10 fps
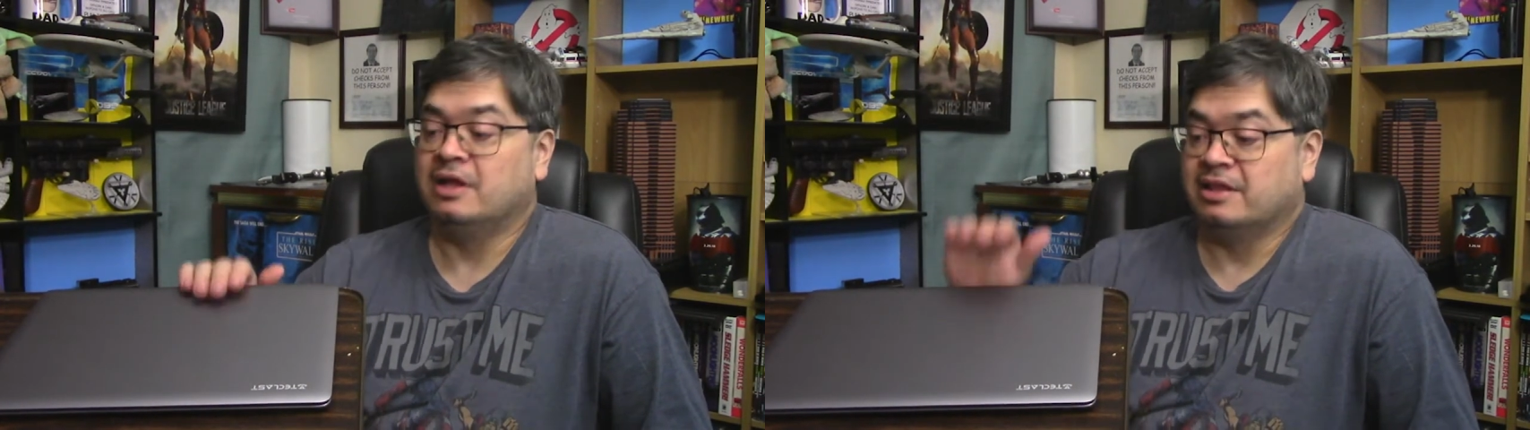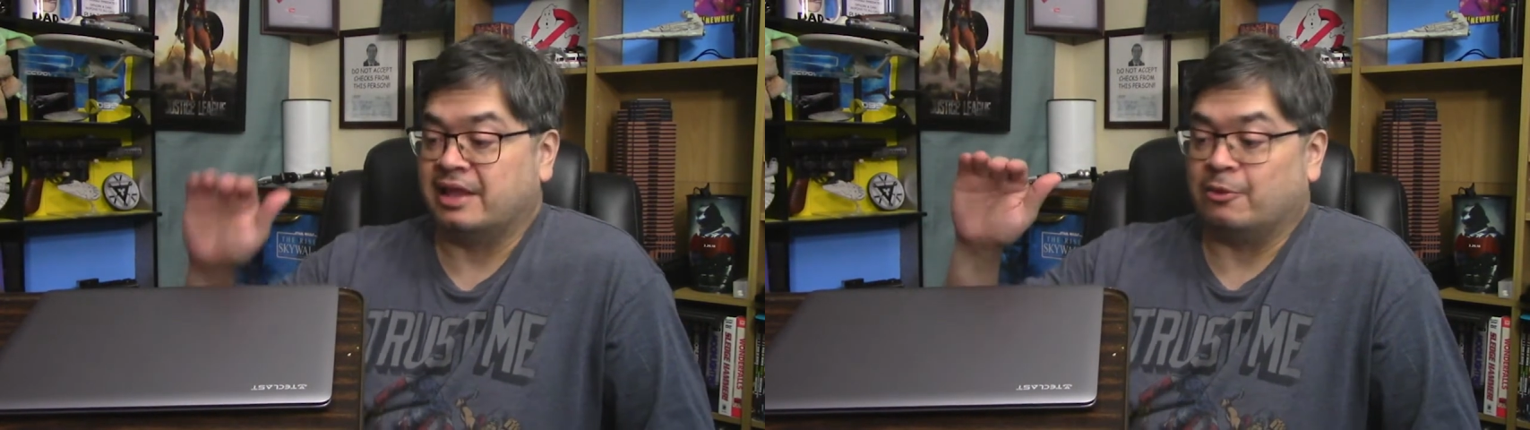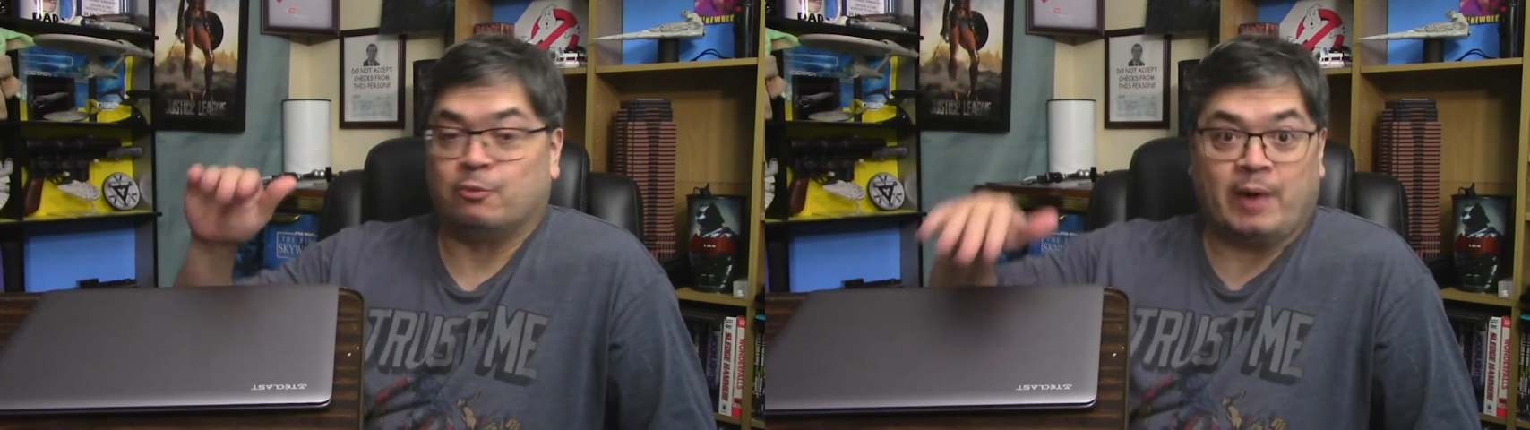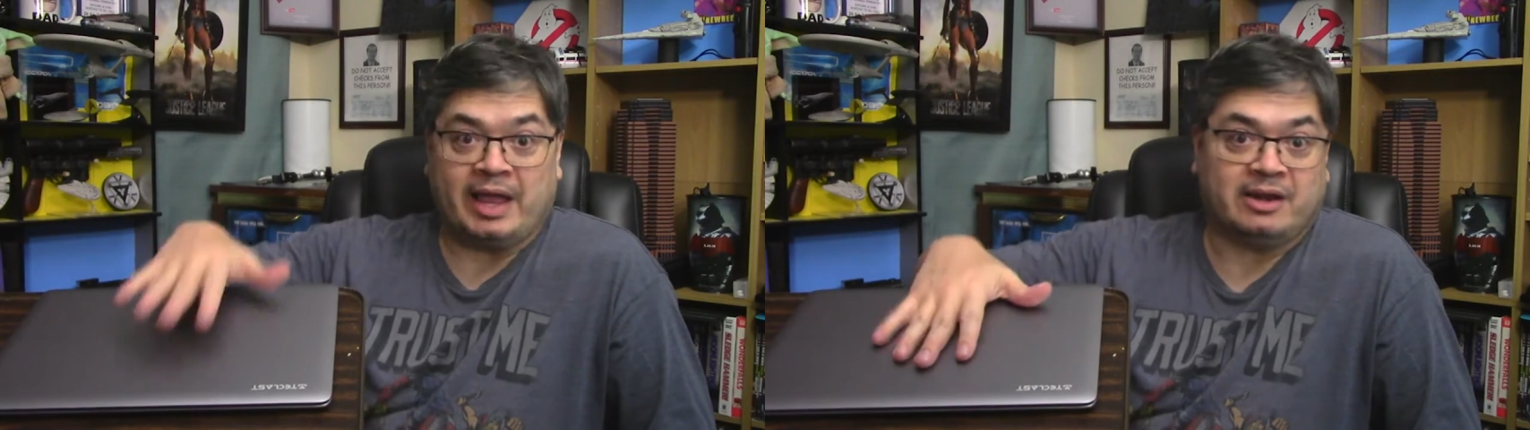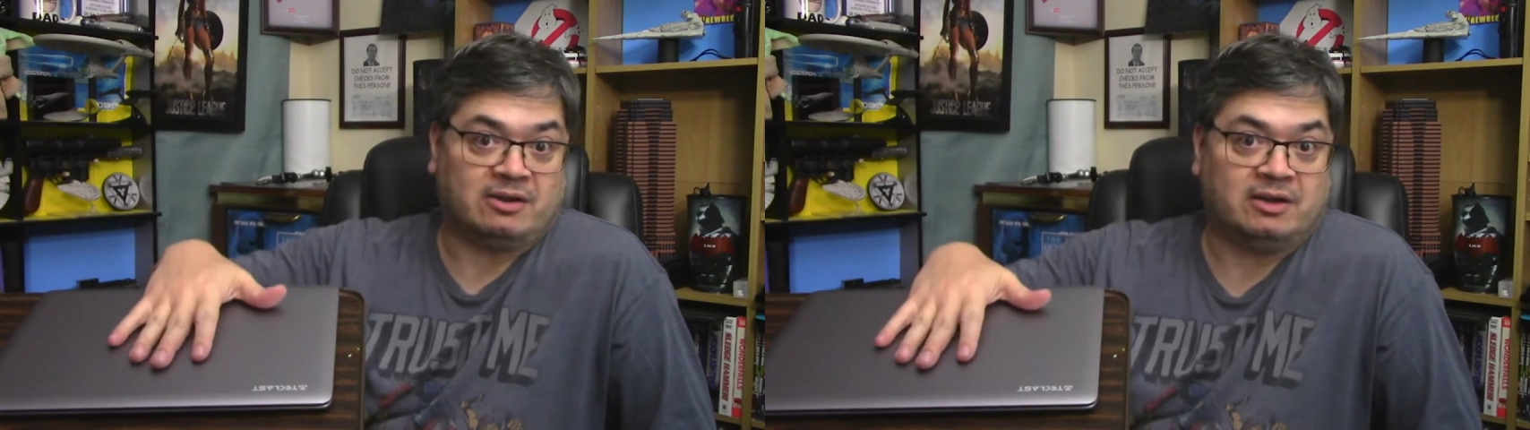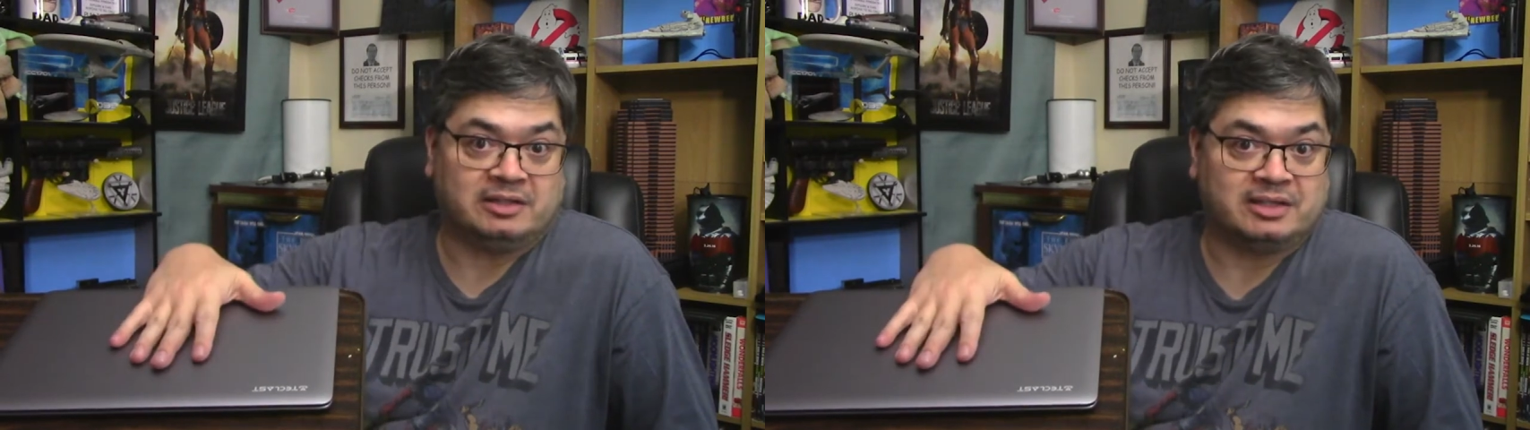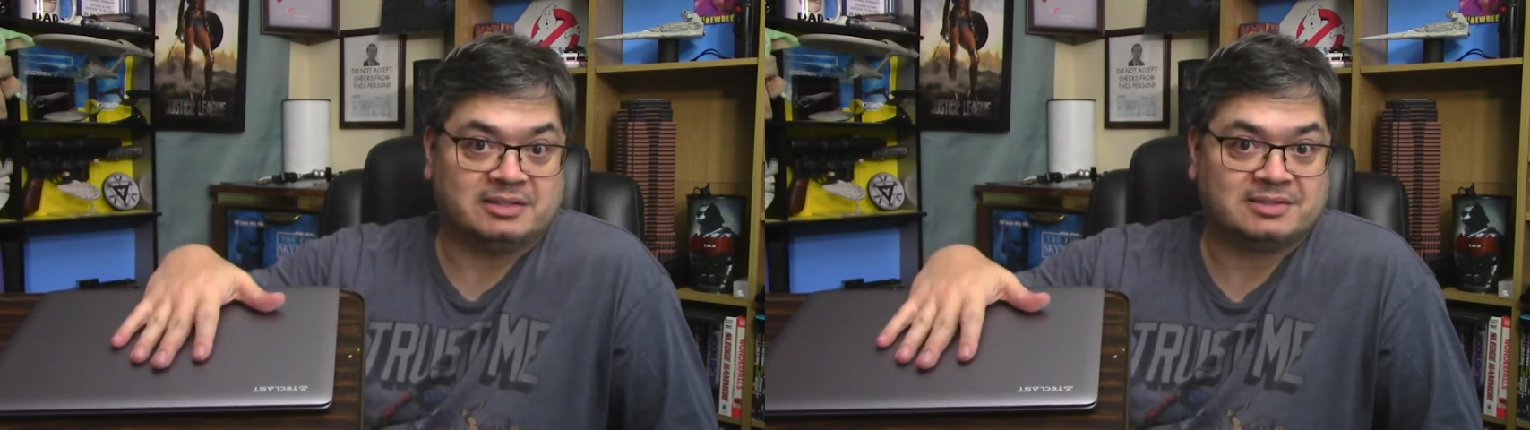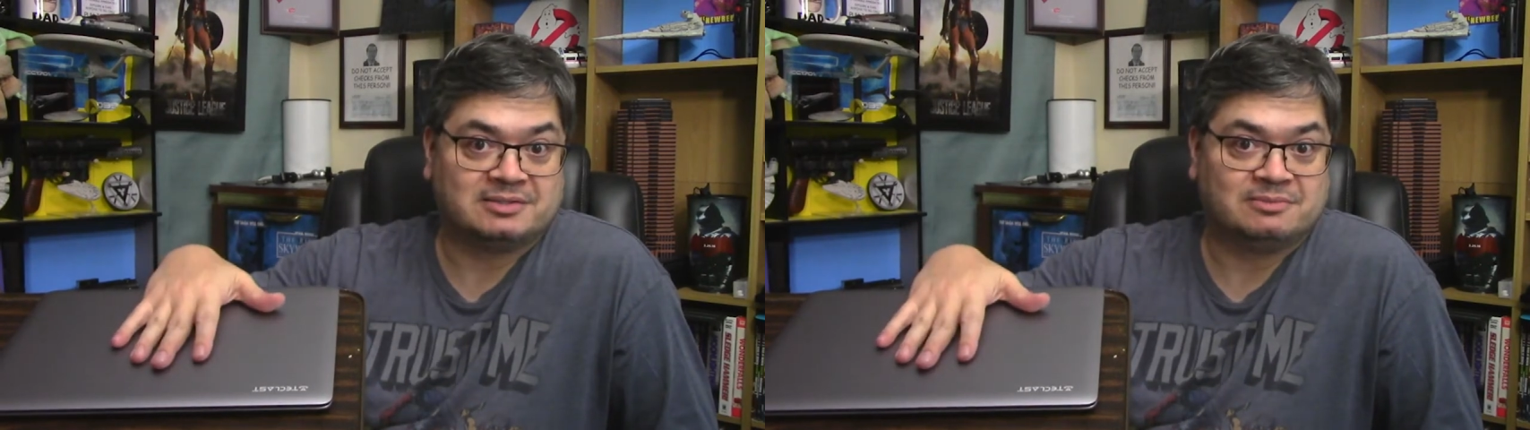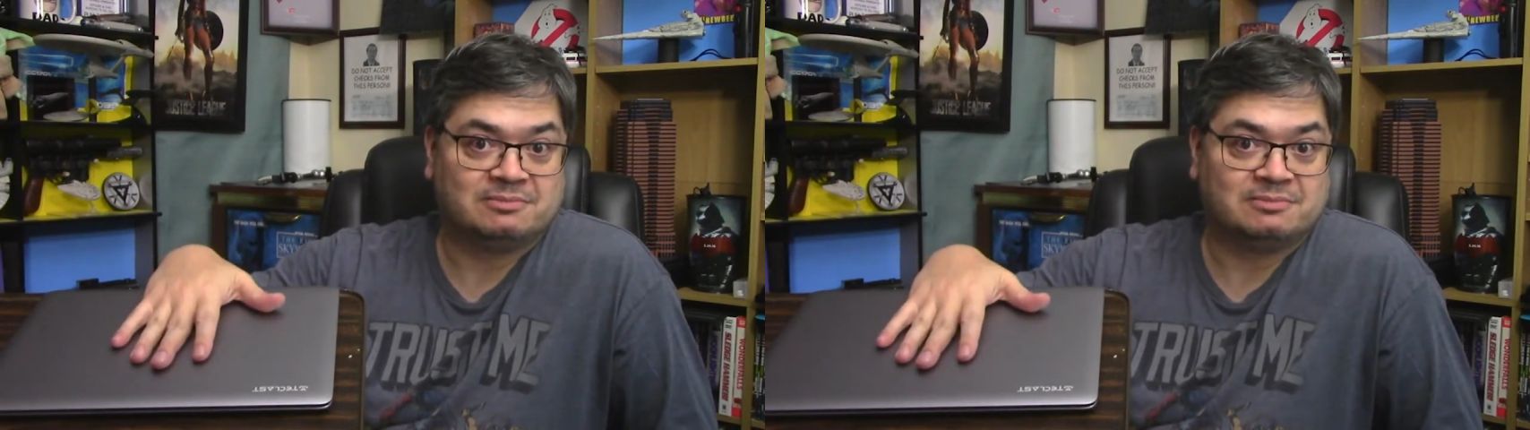that ran on this.